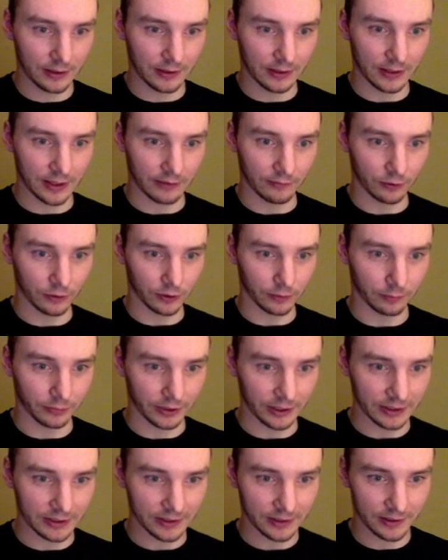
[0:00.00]
level
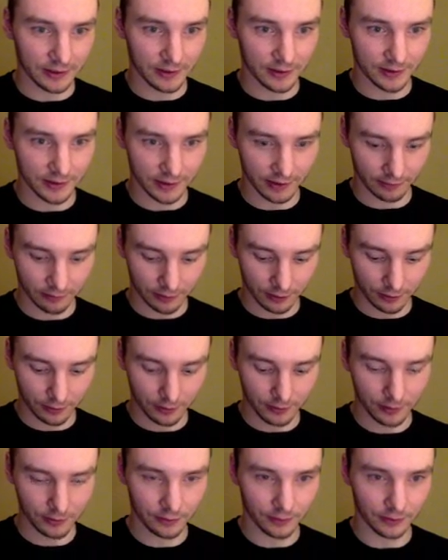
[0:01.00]
completed zero
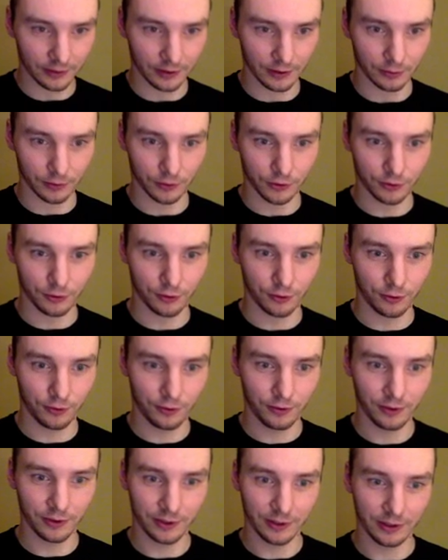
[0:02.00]
equals true
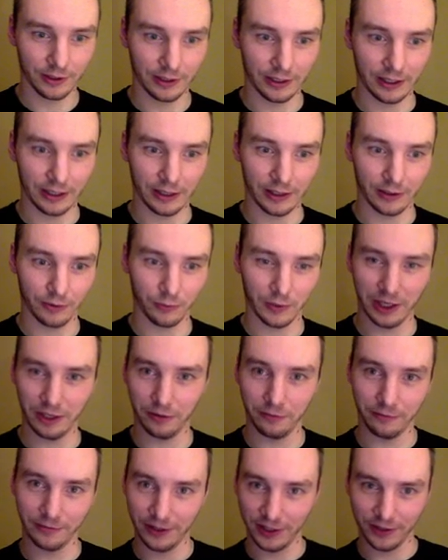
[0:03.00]
uh, when you
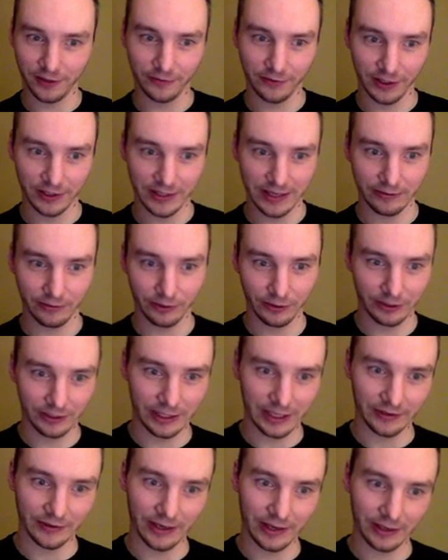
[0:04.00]
finish the first level,
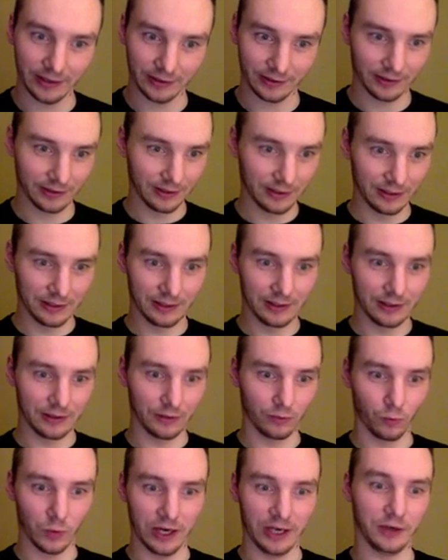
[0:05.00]
and then
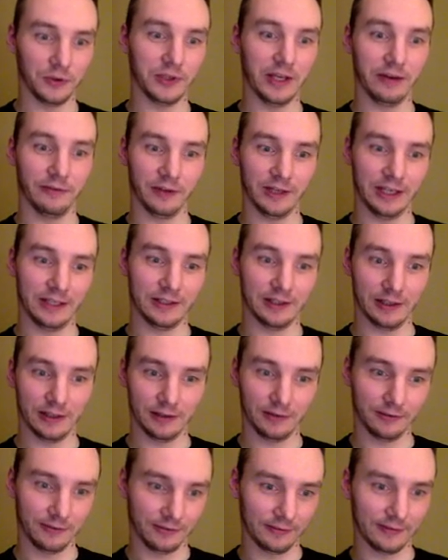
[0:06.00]
when you save the data,
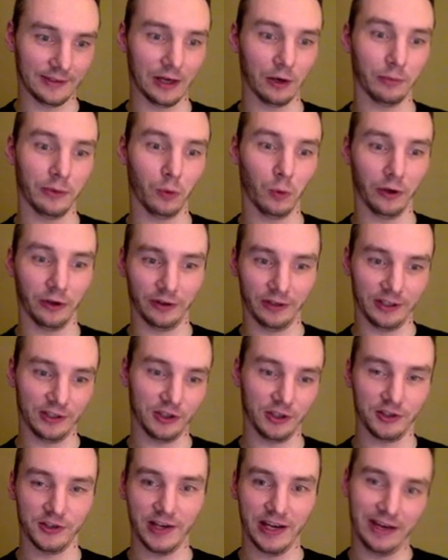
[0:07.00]
that will be one of the things
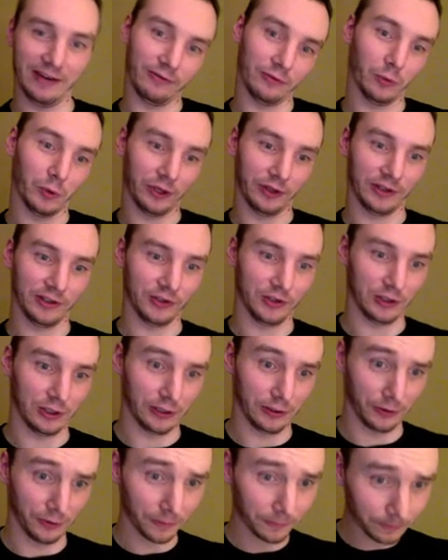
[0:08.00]
you'd save and one of the things you'd
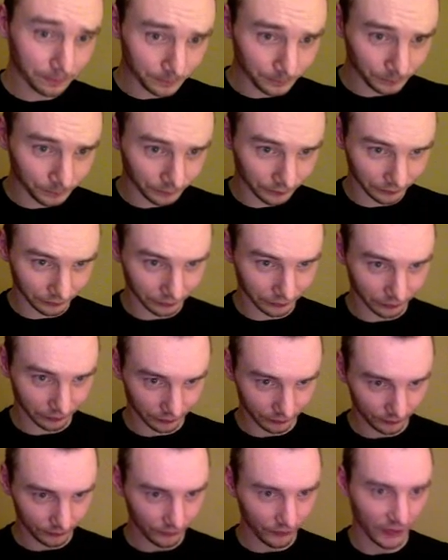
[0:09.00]
load.
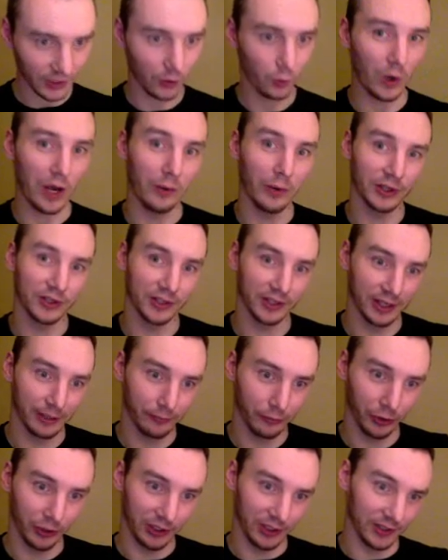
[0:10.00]
Where it works in
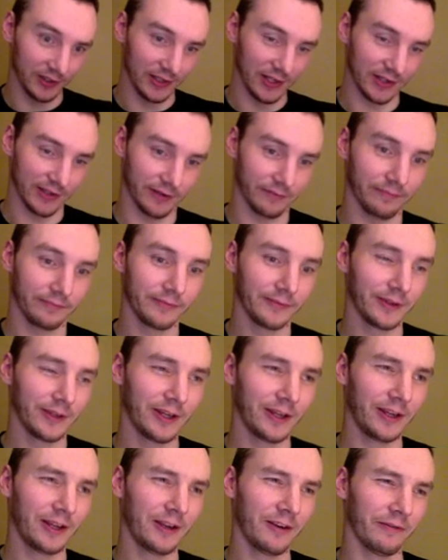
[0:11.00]
Gunpoint is there's a,
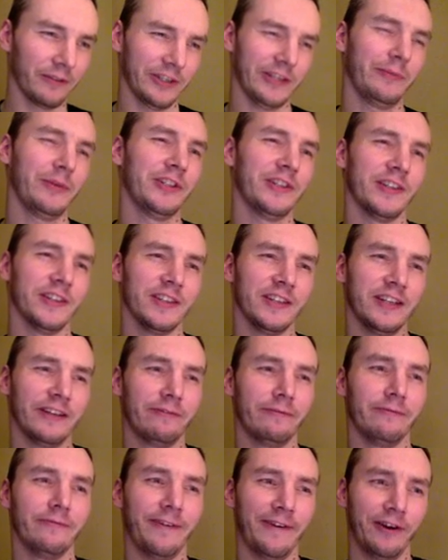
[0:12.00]
for some reason, there's a
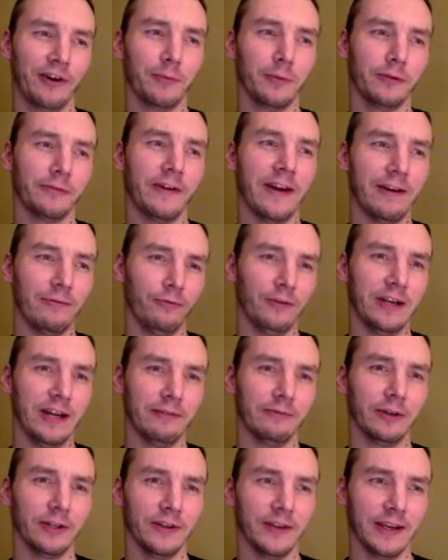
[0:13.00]
different variable for every
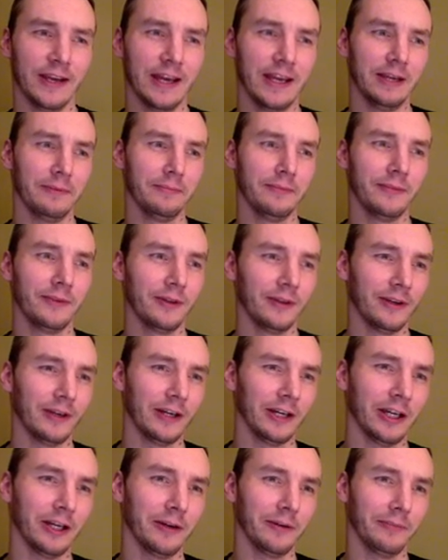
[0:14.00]
level in the game um,